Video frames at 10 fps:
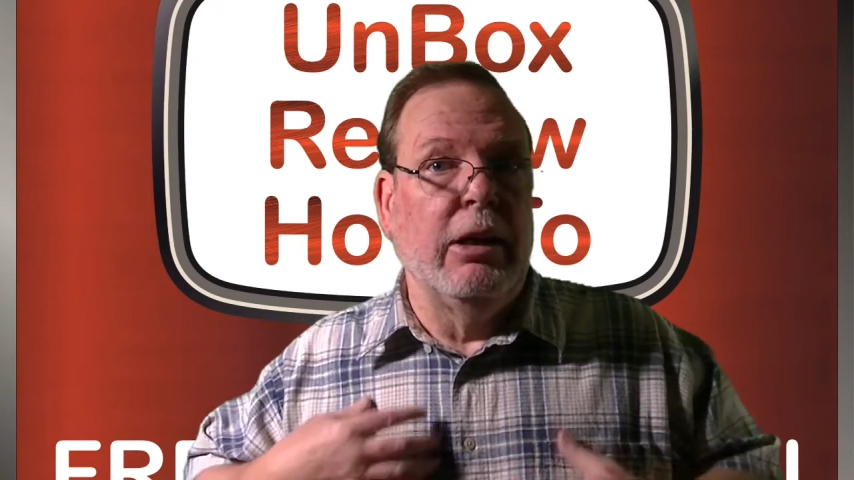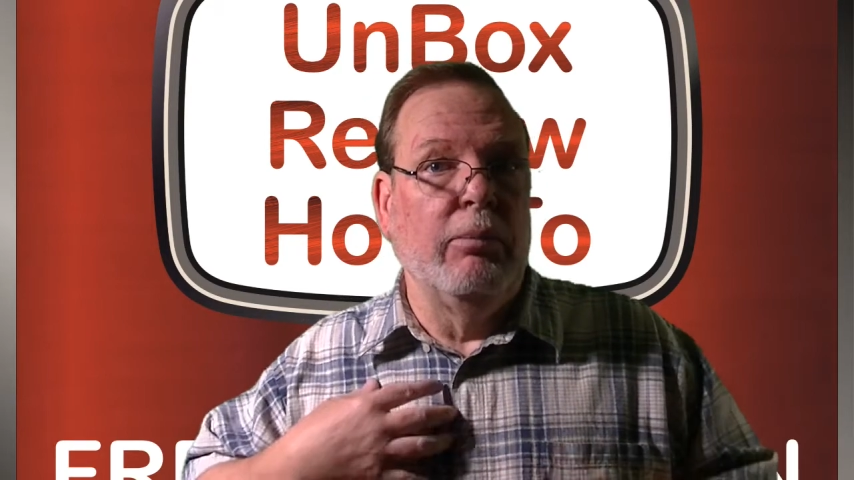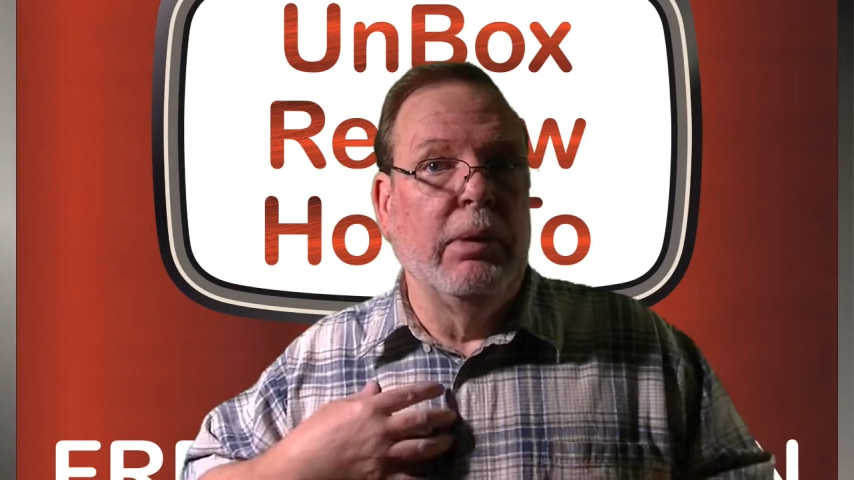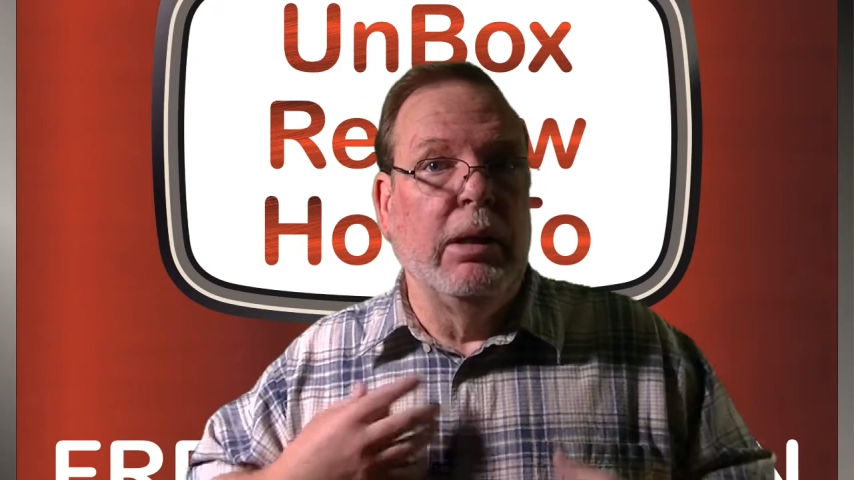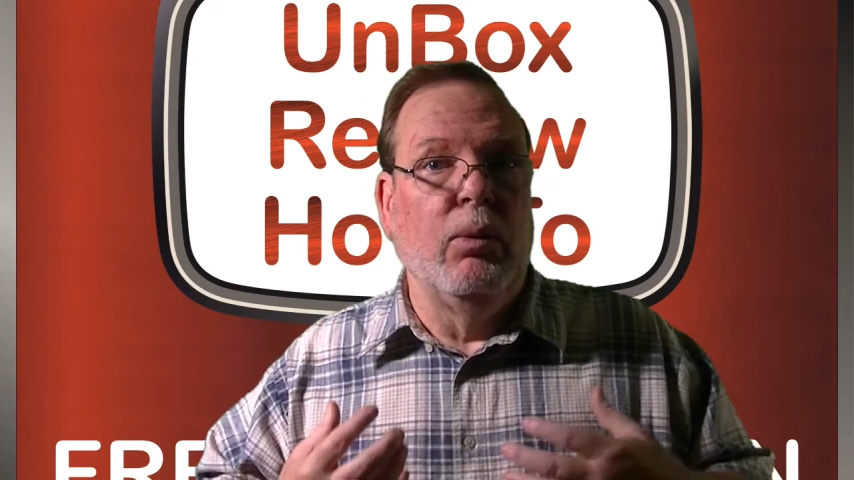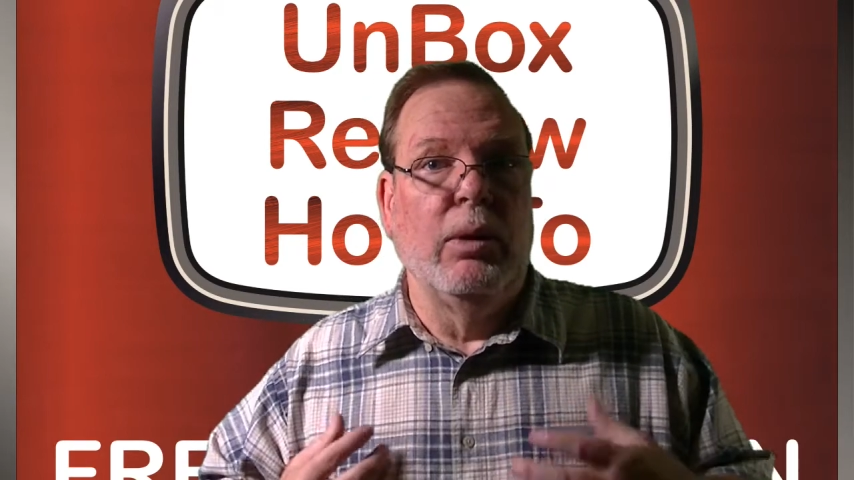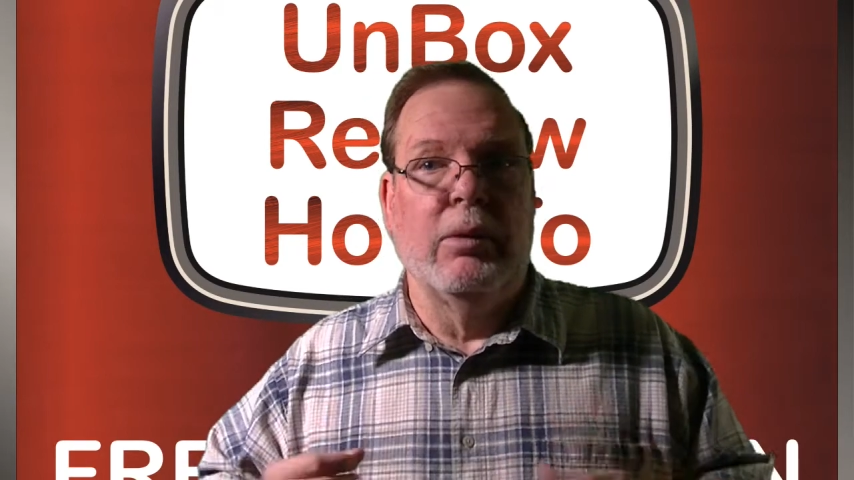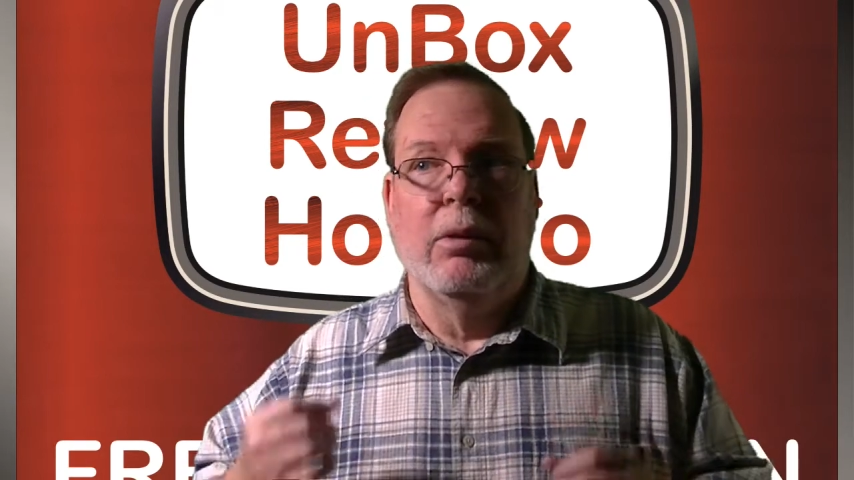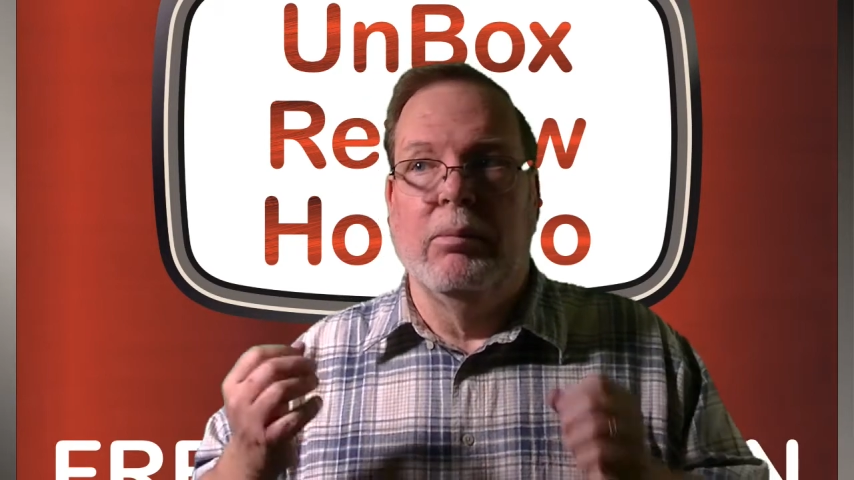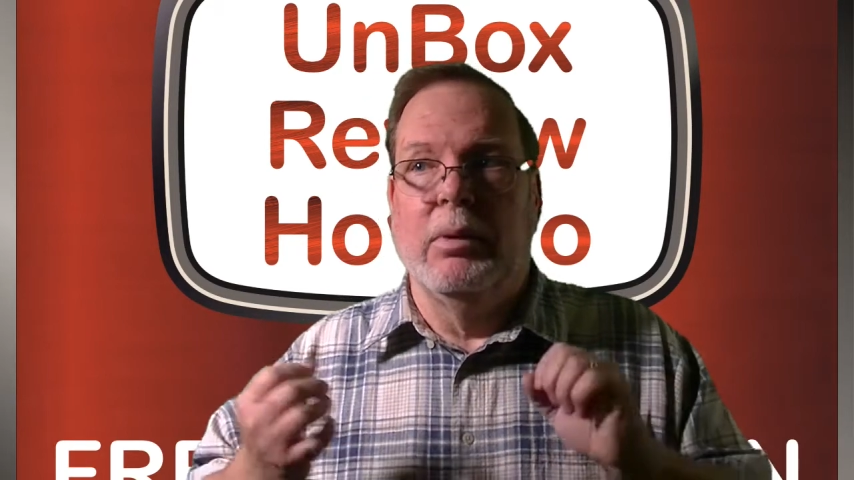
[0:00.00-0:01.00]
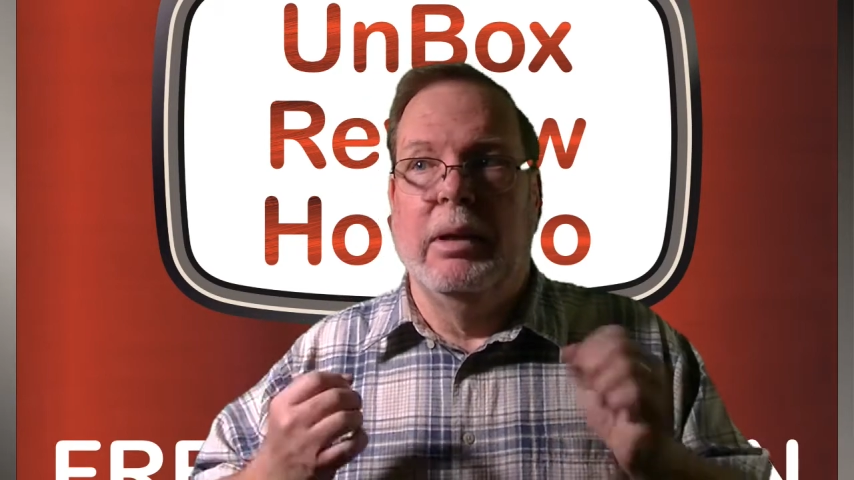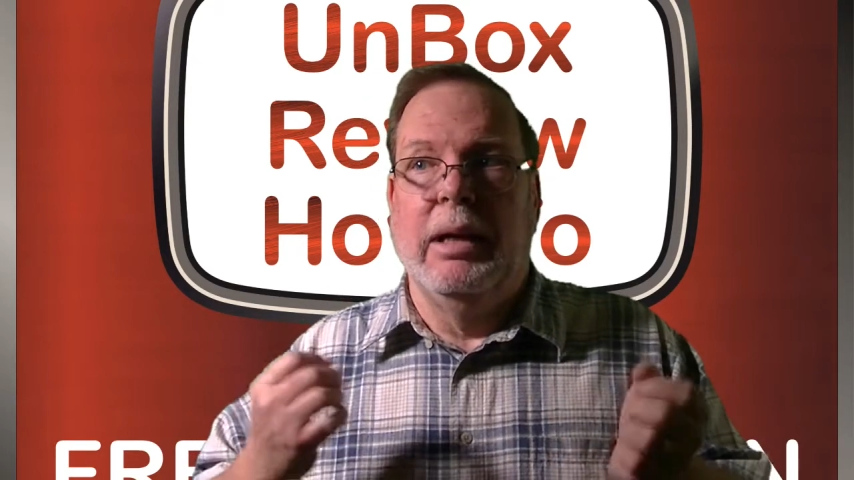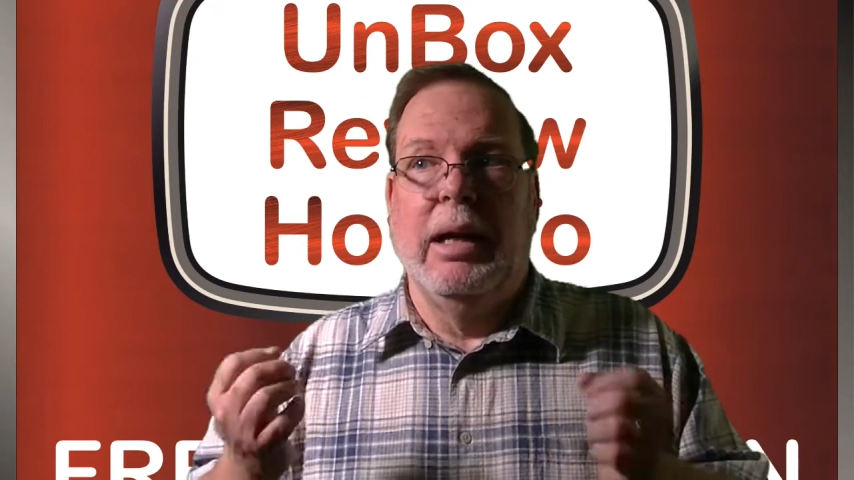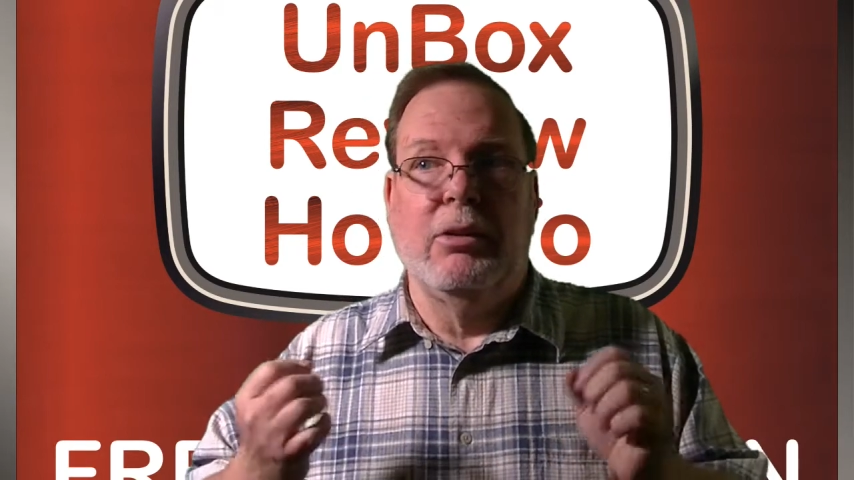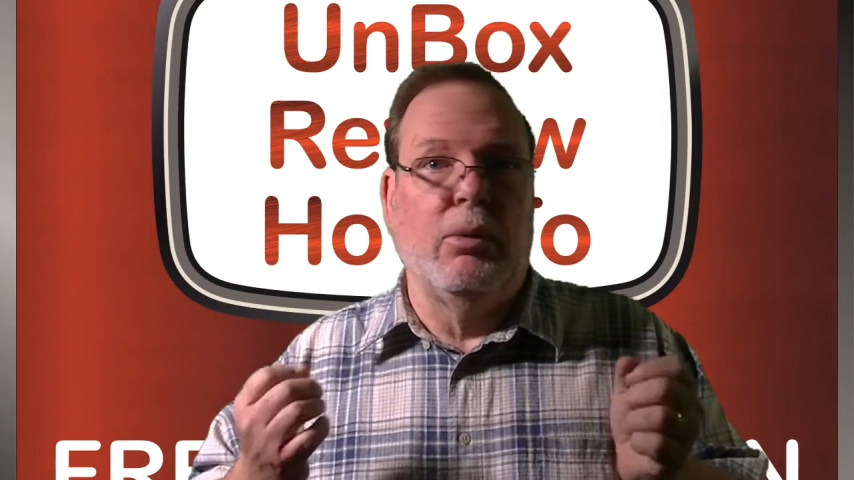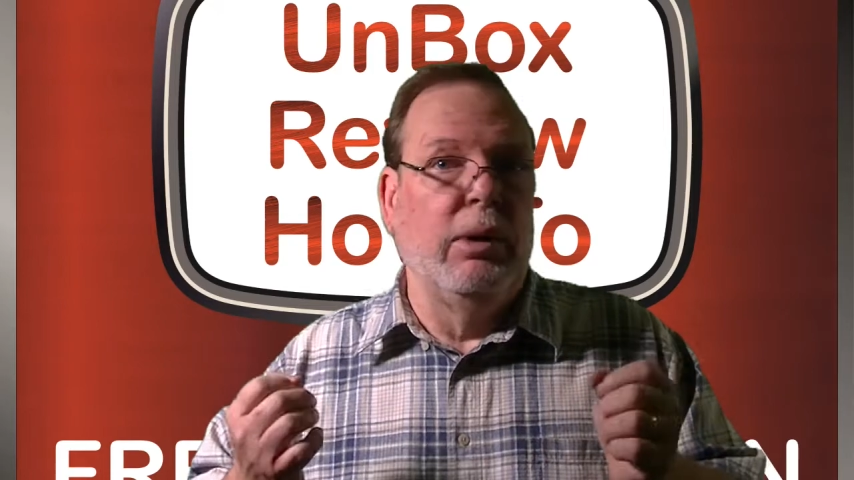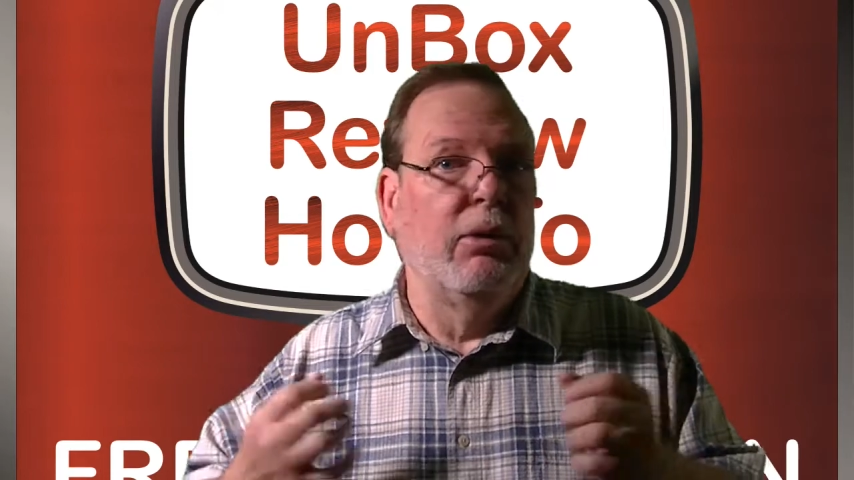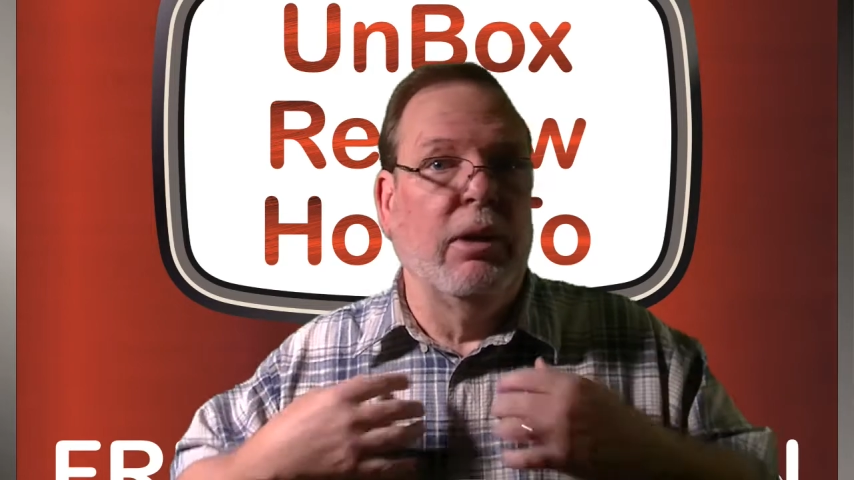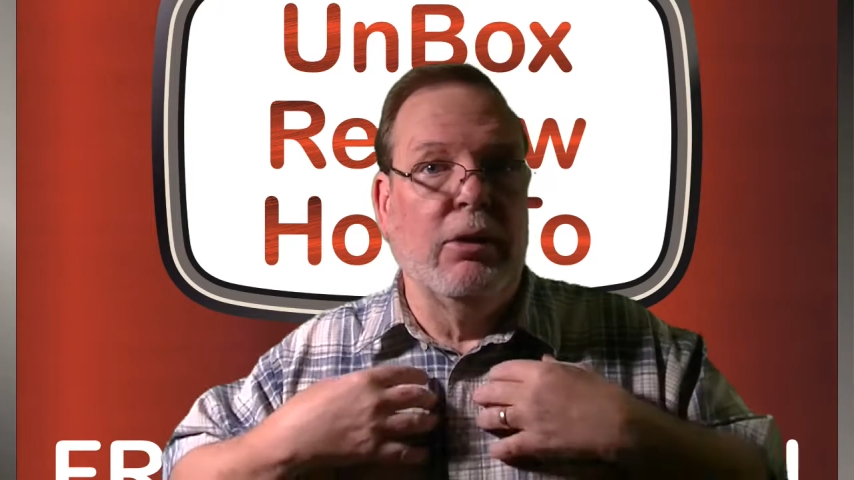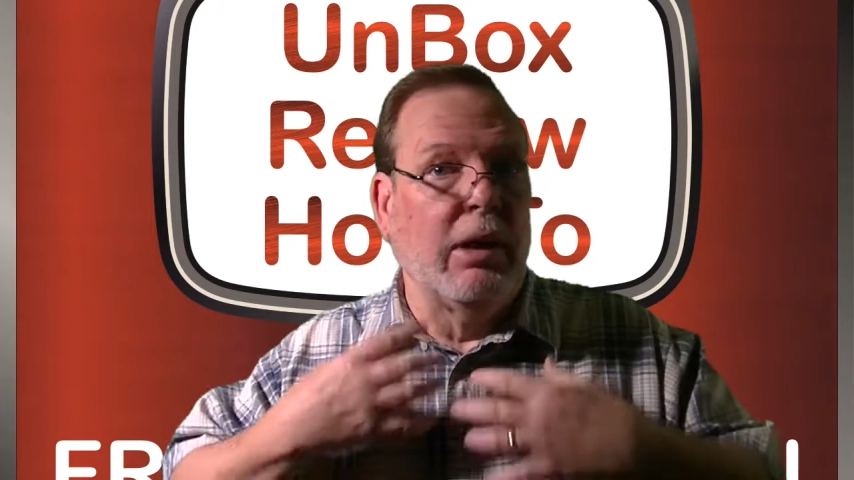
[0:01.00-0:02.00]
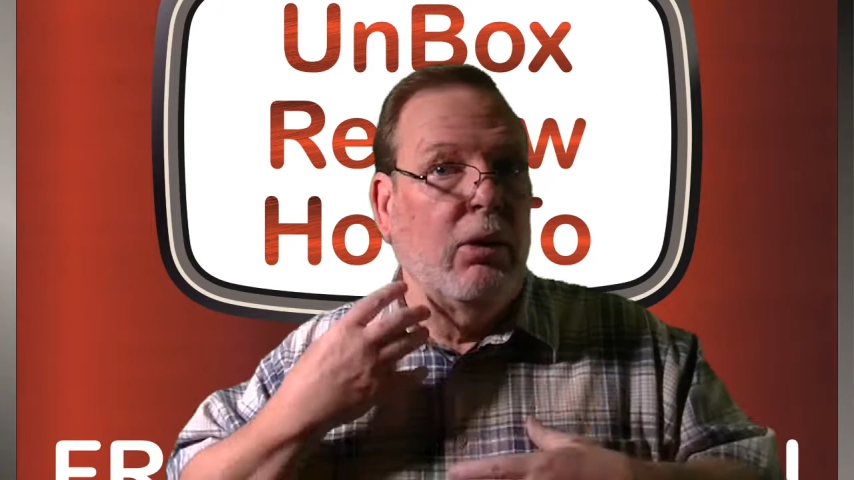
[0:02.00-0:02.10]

help me with some acid reflux.